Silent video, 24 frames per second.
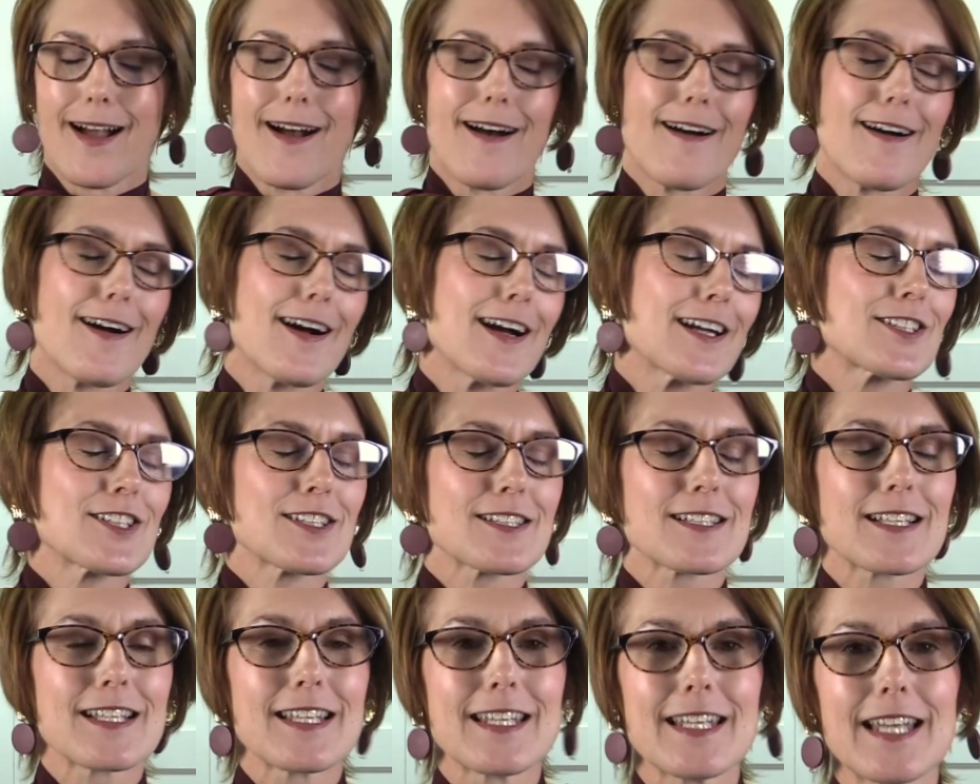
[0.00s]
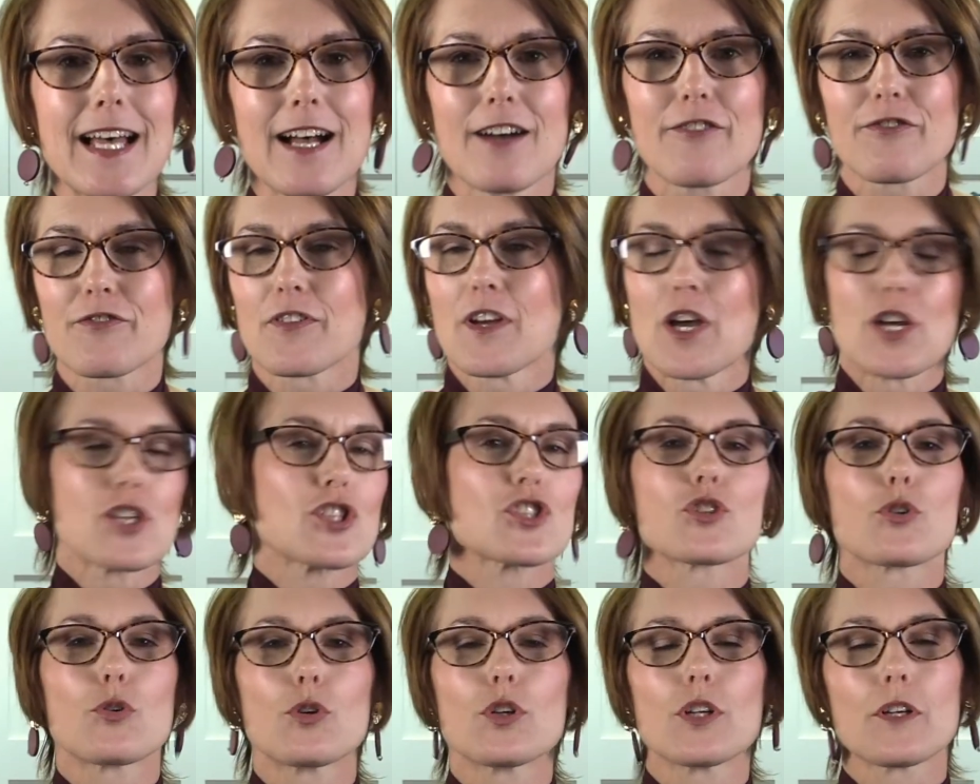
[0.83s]
Oh, I just love
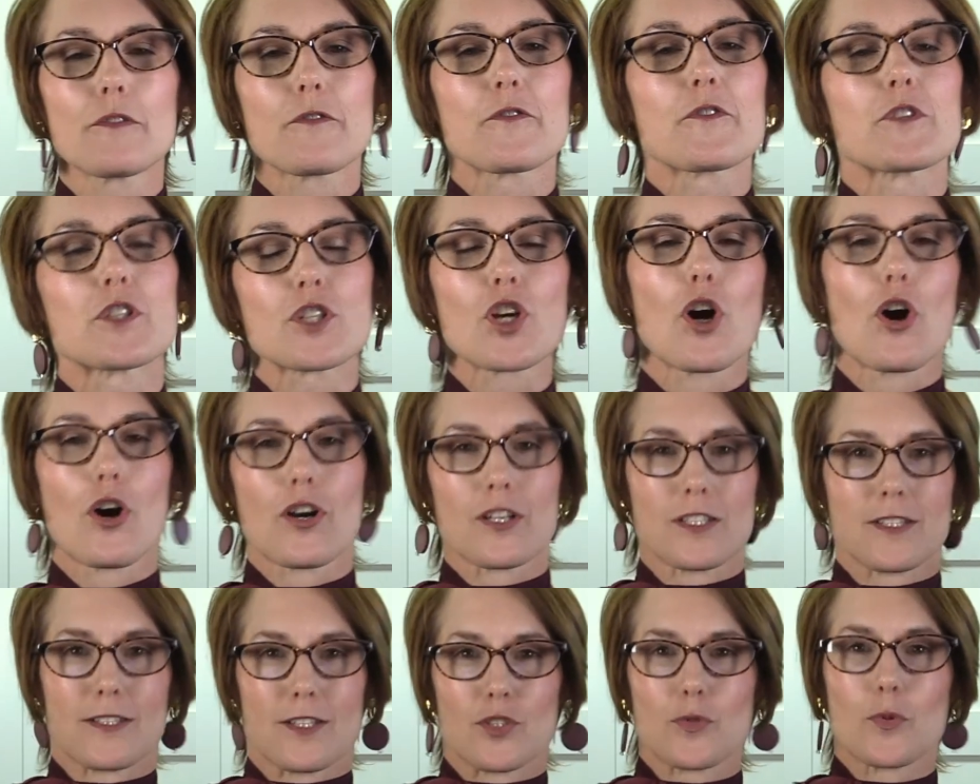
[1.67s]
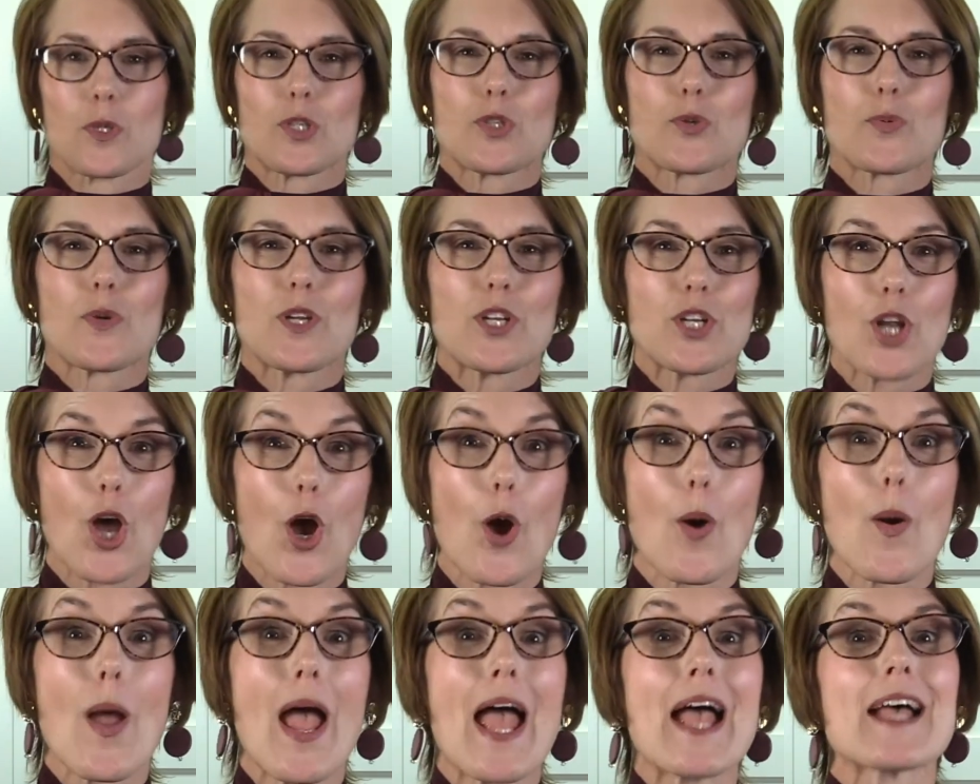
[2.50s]
Saul of Tarsus, which we
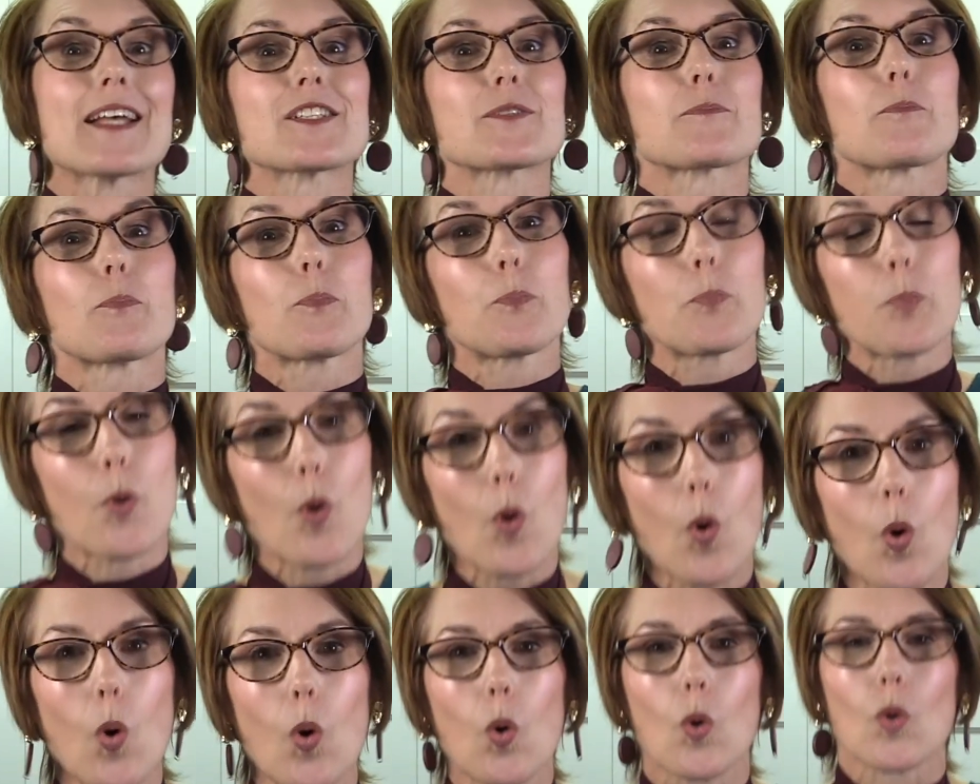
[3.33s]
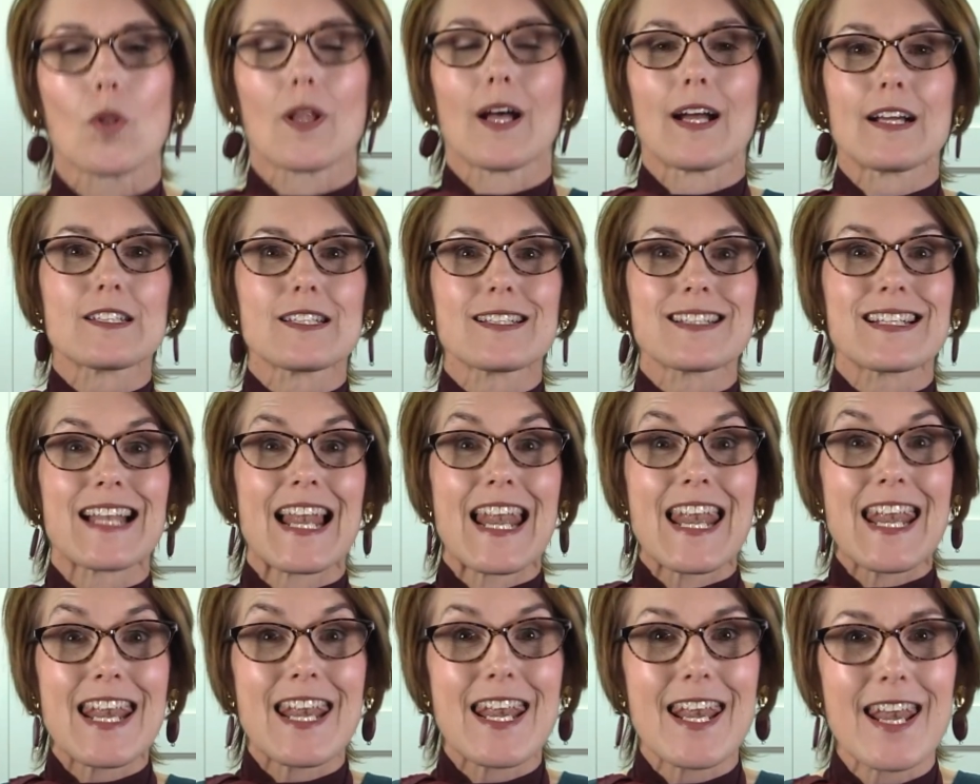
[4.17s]
know as Paul. I just
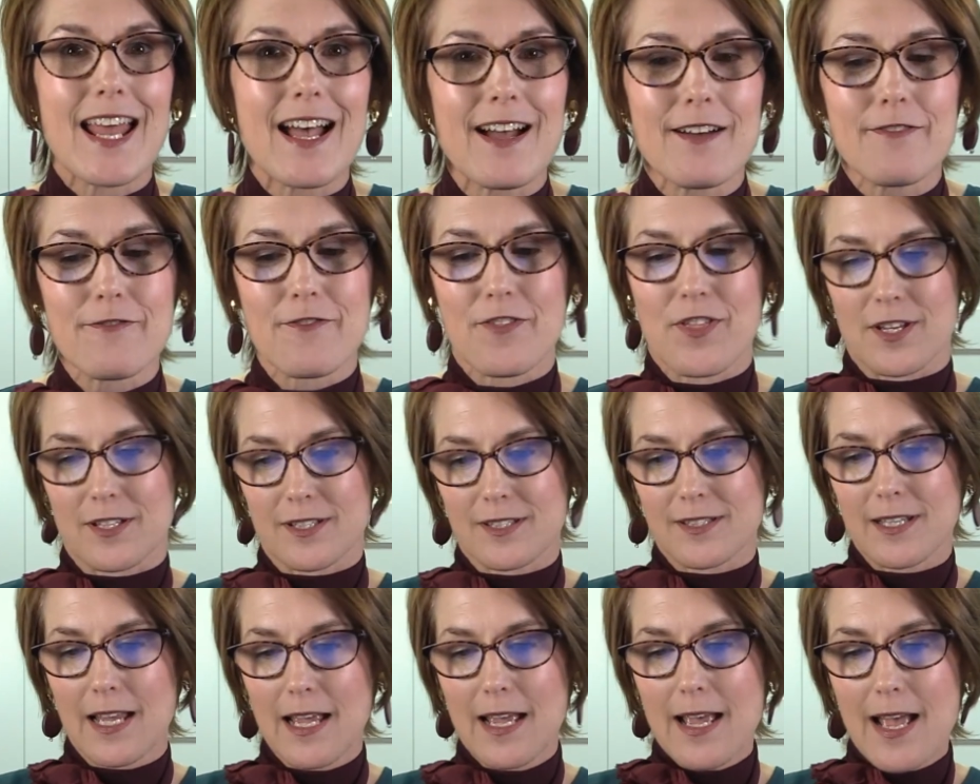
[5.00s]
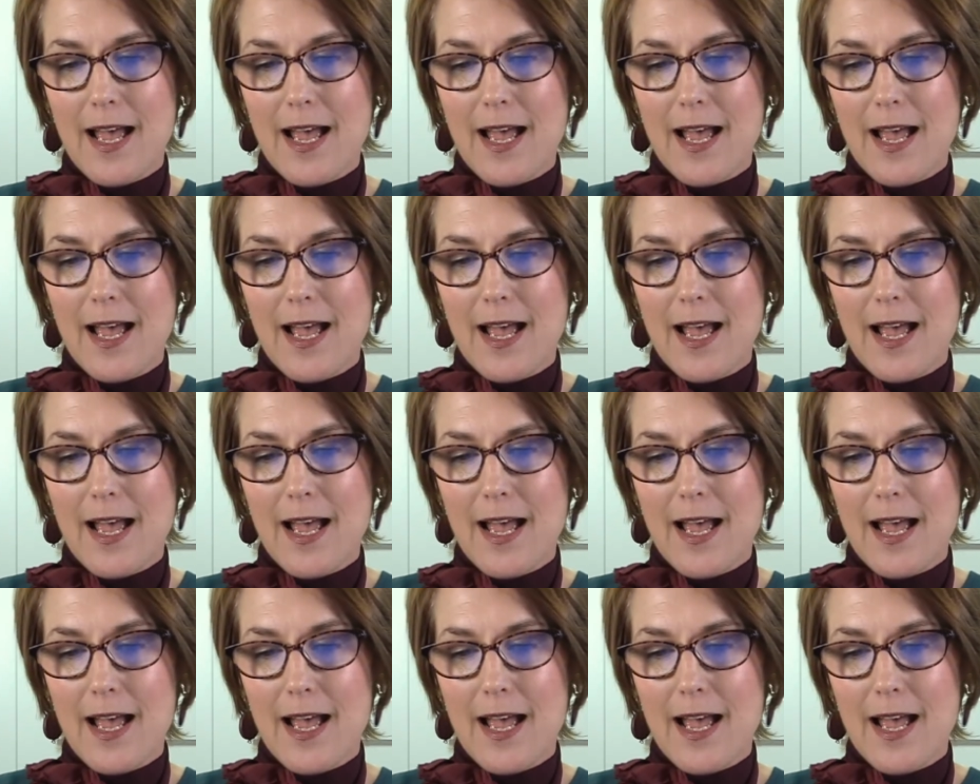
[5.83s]
love this.